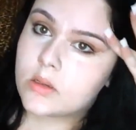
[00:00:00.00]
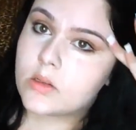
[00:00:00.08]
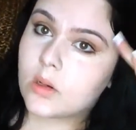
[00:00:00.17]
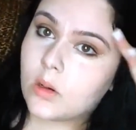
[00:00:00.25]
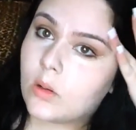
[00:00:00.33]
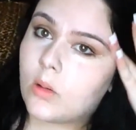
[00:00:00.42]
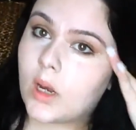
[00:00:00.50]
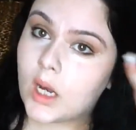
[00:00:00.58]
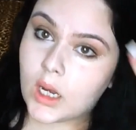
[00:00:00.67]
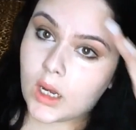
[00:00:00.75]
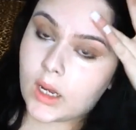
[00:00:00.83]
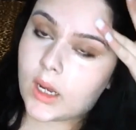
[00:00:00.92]
So
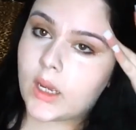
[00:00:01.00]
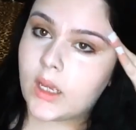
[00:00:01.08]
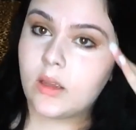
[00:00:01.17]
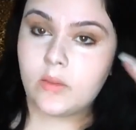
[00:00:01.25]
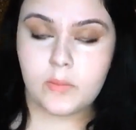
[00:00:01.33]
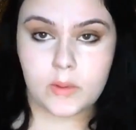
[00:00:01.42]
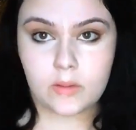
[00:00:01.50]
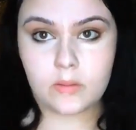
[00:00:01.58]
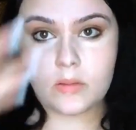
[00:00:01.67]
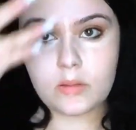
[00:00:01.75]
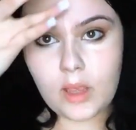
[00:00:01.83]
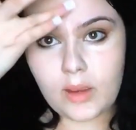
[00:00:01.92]
I
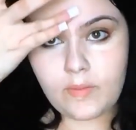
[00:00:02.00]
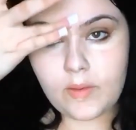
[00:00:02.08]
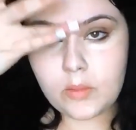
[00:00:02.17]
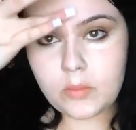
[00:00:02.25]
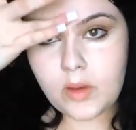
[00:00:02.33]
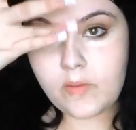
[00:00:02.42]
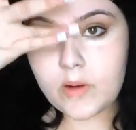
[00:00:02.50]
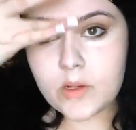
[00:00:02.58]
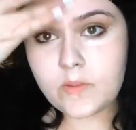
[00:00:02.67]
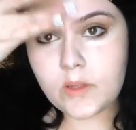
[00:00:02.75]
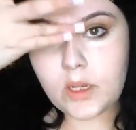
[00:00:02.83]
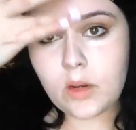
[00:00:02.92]
filmed my
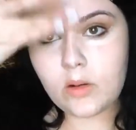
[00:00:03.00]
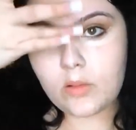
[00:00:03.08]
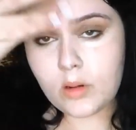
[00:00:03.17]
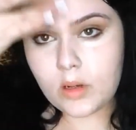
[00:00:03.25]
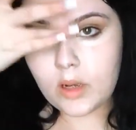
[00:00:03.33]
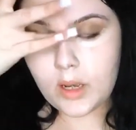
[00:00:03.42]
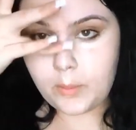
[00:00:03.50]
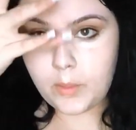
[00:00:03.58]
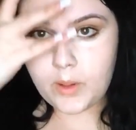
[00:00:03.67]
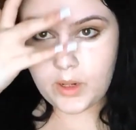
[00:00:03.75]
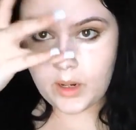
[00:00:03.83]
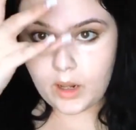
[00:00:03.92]
first video, I
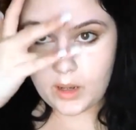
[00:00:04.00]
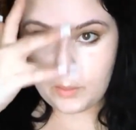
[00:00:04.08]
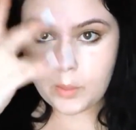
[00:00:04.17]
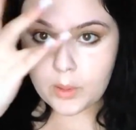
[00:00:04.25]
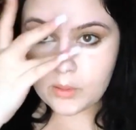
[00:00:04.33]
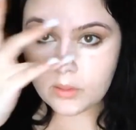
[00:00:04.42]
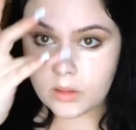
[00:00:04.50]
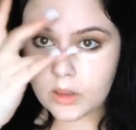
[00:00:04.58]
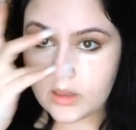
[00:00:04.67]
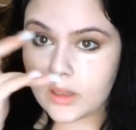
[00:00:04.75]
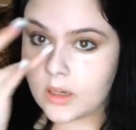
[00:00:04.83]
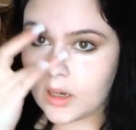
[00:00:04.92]
put it up,
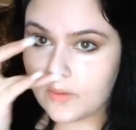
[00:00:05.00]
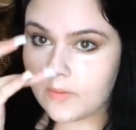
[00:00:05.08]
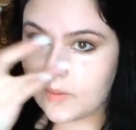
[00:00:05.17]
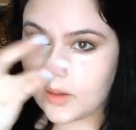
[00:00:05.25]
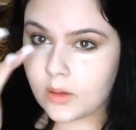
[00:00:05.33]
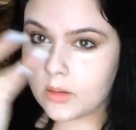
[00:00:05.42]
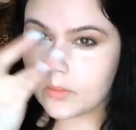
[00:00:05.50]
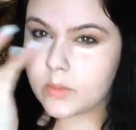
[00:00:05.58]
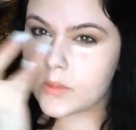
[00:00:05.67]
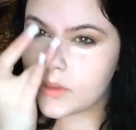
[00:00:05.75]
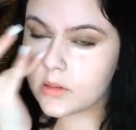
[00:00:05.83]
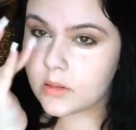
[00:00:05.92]
and then I
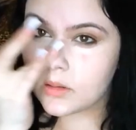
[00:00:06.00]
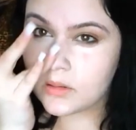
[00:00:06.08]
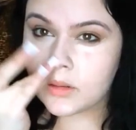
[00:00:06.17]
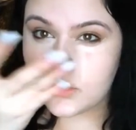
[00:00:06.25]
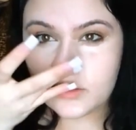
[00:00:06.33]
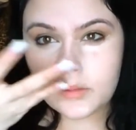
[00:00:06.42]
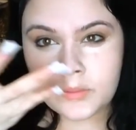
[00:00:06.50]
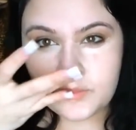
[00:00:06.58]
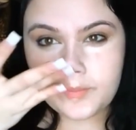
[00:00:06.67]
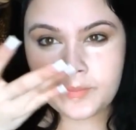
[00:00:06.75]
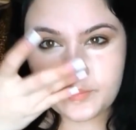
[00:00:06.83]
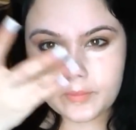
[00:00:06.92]
filmed
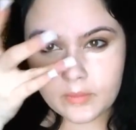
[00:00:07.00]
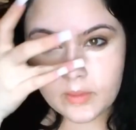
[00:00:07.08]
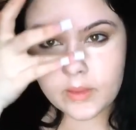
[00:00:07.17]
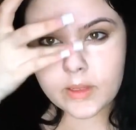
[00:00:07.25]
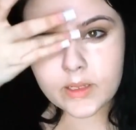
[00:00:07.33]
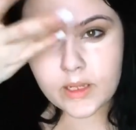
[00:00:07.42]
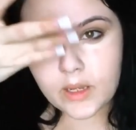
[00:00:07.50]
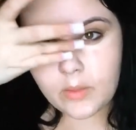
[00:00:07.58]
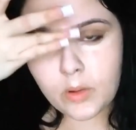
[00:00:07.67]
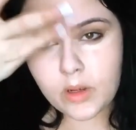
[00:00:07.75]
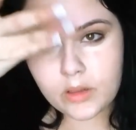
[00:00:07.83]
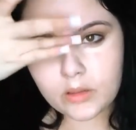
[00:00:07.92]
the
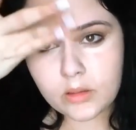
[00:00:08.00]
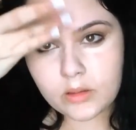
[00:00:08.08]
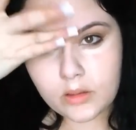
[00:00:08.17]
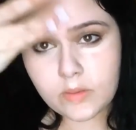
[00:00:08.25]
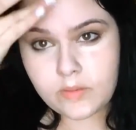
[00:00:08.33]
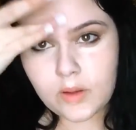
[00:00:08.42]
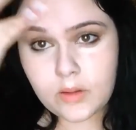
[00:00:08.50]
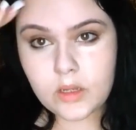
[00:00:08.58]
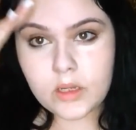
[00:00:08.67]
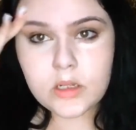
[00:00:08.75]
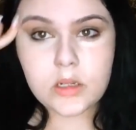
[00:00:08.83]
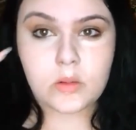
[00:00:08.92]
second one, the
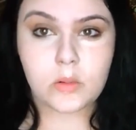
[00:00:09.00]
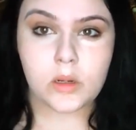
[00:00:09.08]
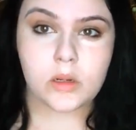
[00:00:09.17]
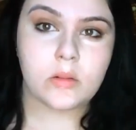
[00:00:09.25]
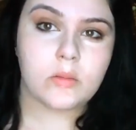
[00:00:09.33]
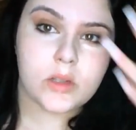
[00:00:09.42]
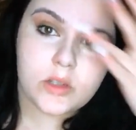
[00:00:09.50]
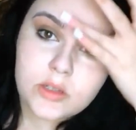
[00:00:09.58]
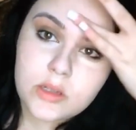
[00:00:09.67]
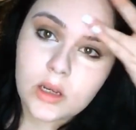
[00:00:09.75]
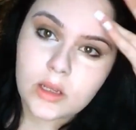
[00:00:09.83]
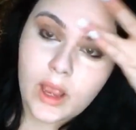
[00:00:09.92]
foundation one, which
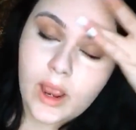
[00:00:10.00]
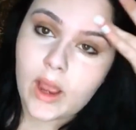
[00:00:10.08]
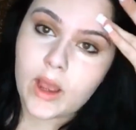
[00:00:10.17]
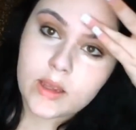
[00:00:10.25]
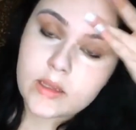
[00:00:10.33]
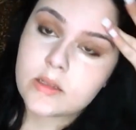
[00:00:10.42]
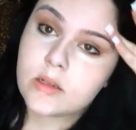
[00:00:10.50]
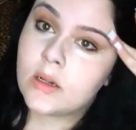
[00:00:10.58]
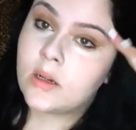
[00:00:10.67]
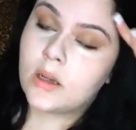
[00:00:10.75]
sucked ass.